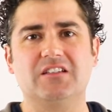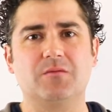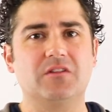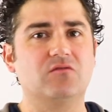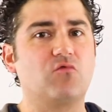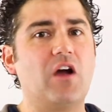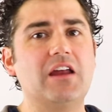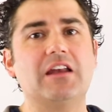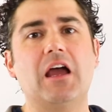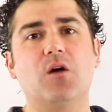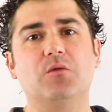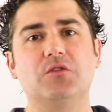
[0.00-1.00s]
I mean, right
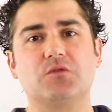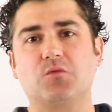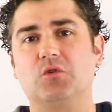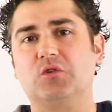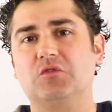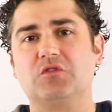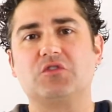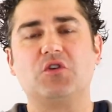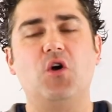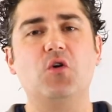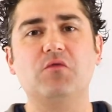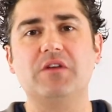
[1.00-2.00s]
now in this world, in this
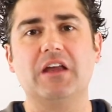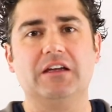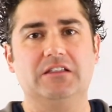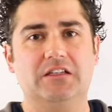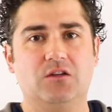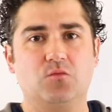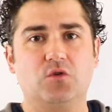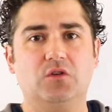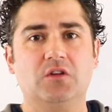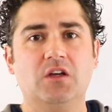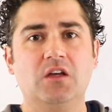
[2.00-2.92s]
COVID-19 world,